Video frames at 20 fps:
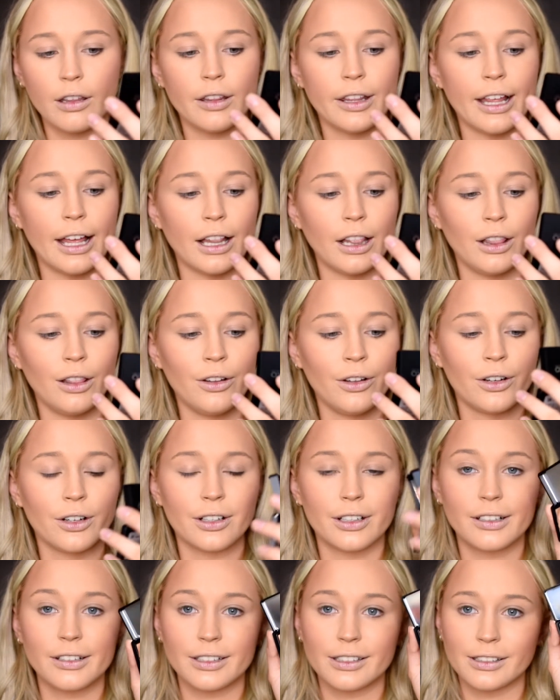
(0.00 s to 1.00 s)
that
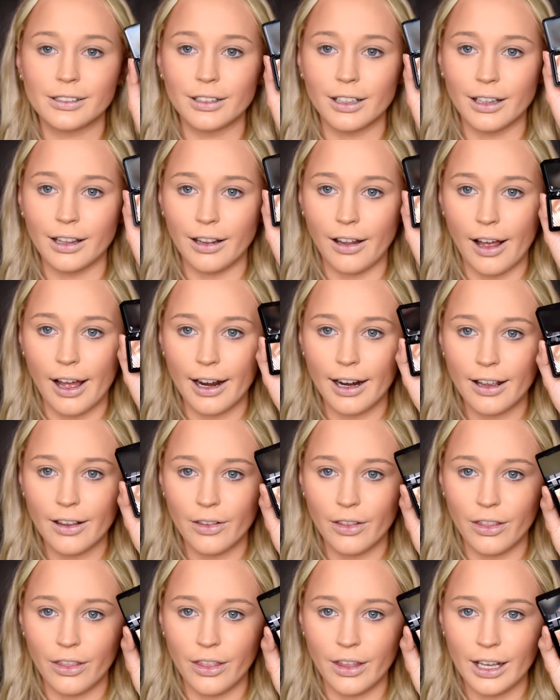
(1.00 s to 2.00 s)
looks like
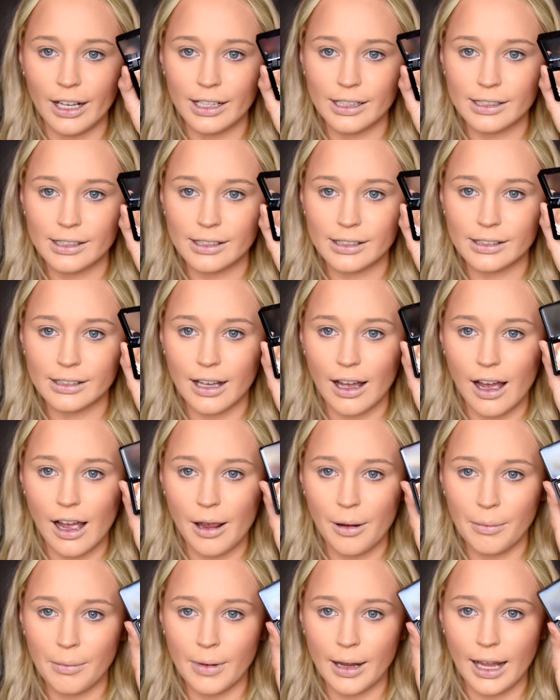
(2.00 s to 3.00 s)
this.
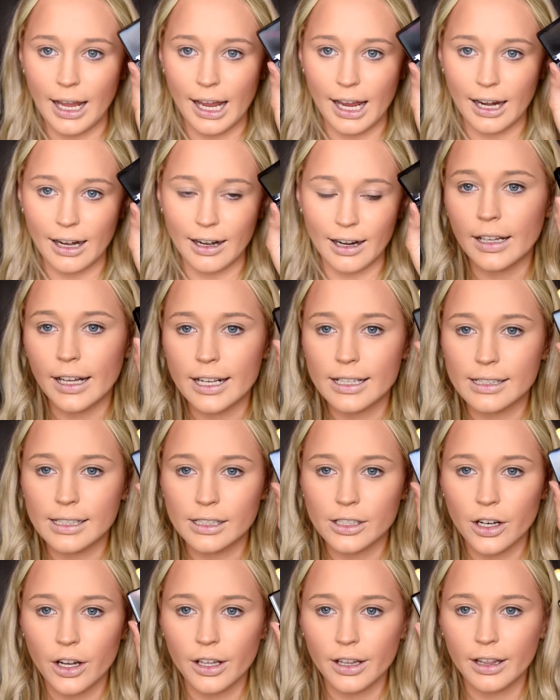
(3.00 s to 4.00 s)
I mean, like, is
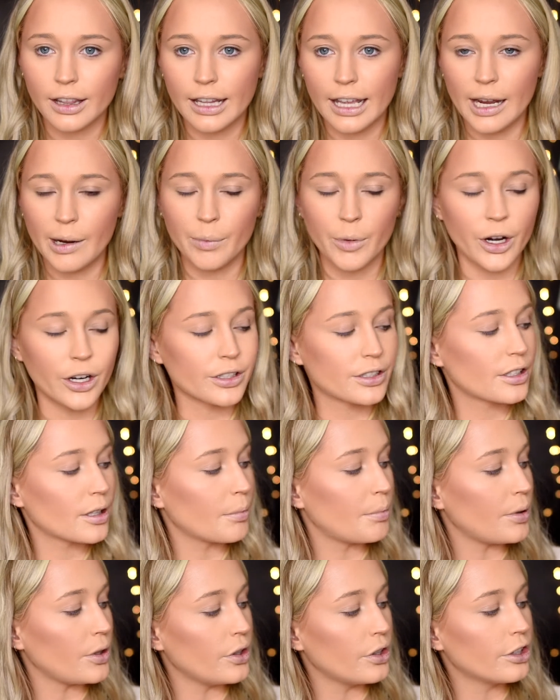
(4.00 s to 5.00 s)
this not the
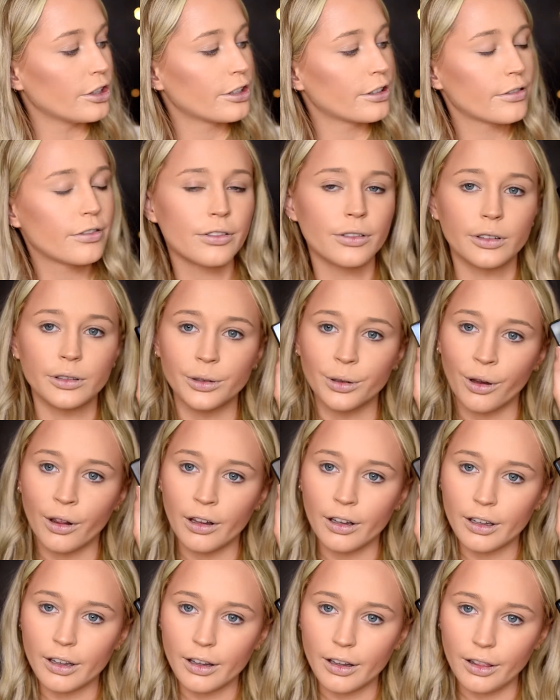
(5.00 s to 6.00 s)
most beautiful
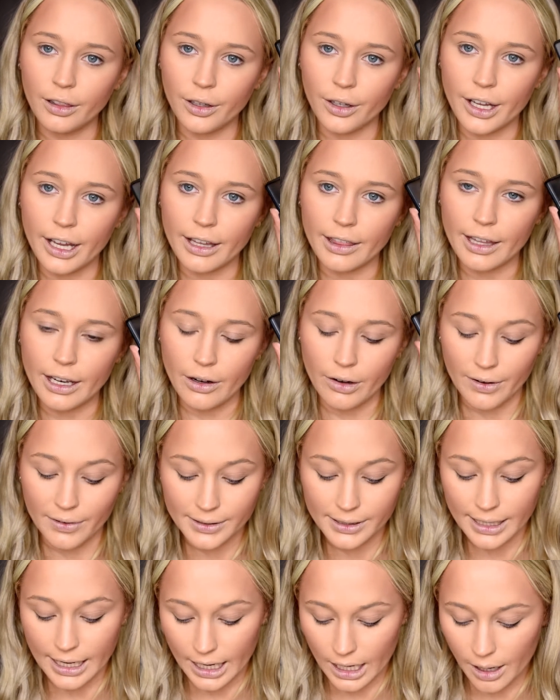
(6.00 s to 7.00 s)
looking thing you've ever
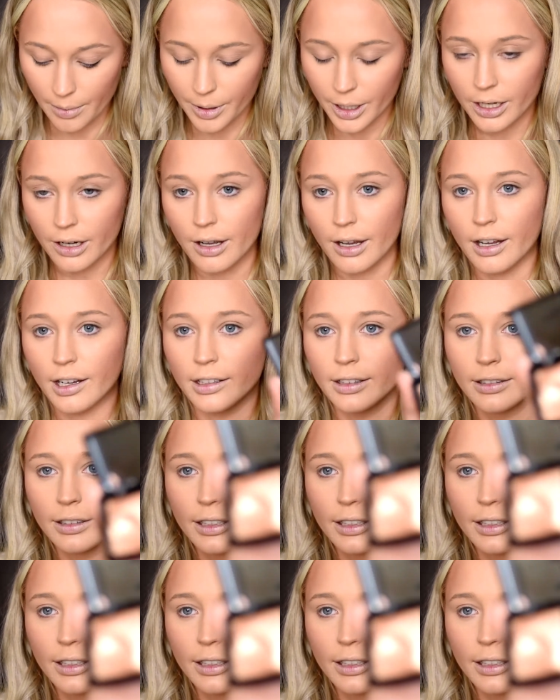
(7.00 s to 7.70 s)
seen? I'm gonna